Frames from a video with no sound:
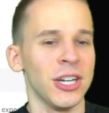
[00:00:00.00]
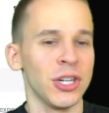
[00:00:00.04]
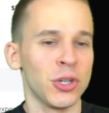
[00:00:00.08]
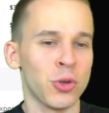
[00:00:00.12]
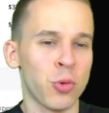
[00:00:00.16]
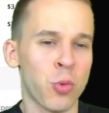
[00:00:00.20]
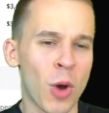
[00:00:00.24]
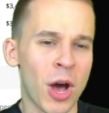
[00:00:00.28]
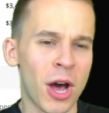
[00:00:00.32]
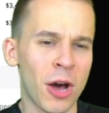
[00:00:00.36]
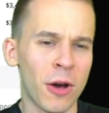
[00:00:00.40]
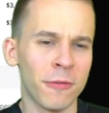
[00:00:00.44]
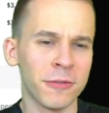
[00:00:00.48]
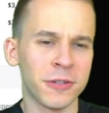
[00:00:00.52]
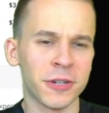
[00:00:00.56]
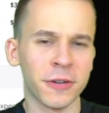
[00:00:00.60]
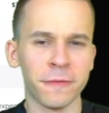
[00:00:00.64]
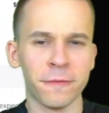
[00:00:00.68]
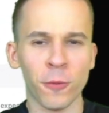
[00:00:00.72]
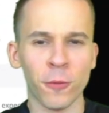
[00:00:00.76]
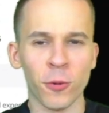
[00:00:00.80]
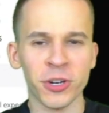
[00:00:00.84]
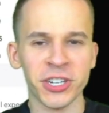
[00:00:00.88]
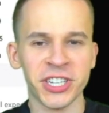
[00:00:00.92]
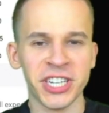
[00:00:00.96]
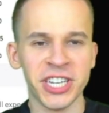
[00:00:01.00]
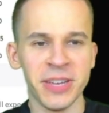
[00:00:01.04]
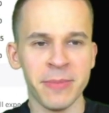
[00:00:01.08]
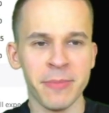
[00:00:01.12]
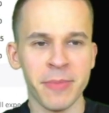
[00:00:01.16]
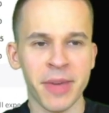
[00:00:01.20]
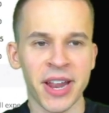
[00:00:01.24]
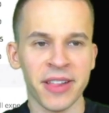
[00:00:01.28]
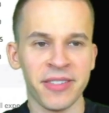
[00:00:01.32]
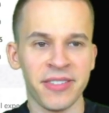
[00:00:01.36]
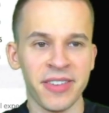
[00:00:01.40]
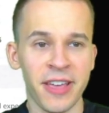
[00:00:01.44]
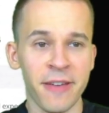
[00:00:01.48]
12 to 14
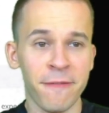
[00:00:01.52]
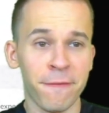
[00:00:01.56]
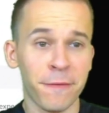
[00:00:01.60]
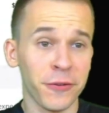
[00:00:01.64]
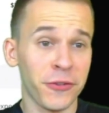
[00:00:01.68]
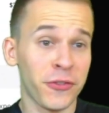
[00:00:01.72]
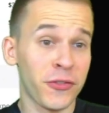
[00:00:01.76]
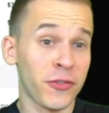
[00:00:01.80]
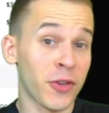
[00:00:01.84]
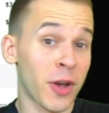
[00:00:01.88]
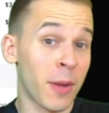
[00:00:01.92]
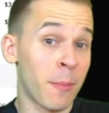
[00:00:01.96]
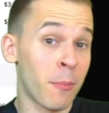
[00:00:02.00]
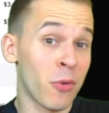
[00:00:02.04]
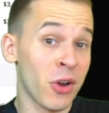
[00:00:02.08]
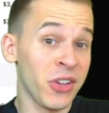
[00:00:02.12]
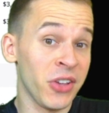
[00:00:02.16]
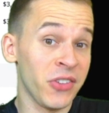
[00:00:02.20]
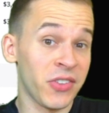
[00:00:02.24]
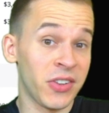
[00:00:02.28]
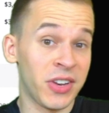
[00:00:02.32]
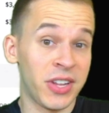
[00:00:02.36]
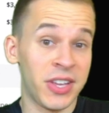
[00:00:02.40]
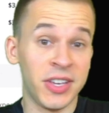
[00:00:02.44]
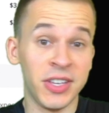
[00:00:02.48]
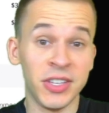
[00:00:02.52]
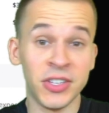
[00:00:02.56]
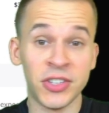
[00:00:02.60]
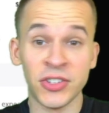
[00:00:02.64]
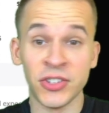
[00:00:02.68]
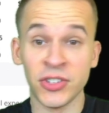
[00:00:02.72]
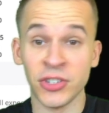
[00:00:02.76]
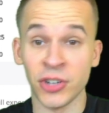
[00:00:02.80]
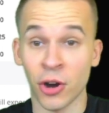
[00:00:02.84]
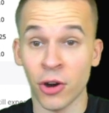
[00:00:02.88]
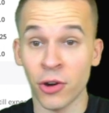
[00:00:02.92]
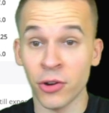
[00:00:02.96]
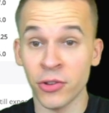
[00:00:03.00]
minutes. If for some reason he
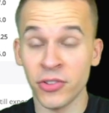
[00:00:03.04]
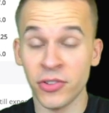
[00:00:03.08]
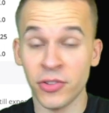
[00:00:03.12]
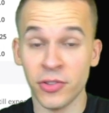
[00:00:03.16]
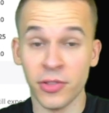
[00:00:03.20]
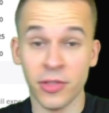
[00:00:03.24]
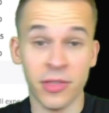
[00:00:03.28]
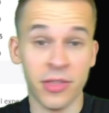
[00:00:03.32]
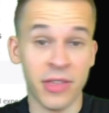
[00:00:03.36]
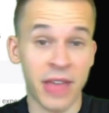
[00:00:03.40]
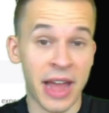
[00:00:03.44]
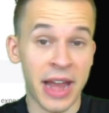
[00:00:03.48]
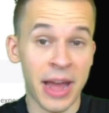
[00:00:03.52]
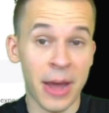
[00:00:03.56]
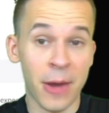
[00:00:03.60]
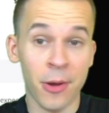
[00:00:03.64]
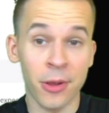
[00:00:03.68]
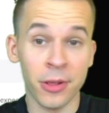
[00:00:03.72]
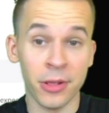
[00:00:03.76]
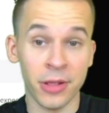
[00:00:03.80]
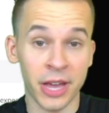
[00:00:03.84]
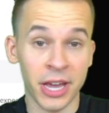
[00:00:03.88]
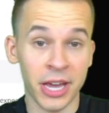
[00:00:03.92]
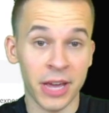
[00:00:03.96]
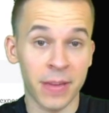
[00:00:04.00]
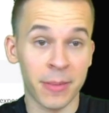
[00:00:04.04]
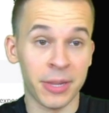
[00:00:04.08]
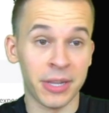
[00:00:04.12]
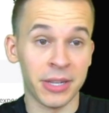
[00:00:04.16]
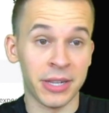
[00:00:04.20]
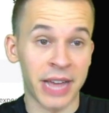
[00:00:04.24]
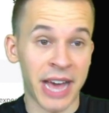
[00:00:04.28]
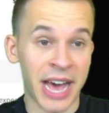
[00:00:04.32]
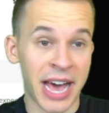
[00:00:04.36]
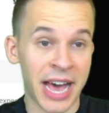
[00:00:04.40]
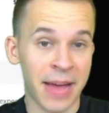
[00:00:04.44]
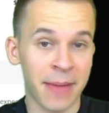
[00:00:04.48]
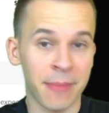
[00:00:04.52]
starts, then I would like him a
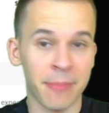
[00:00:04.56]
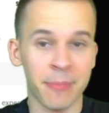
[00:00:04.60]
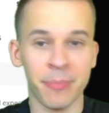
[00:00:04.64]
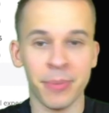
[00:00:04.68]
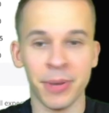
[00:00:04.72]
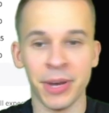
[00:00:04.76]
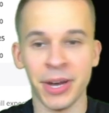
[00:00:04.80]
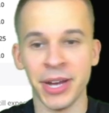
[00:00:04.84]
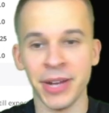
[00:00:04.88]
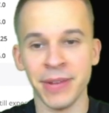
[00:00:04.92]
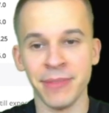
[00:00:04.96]
lot. But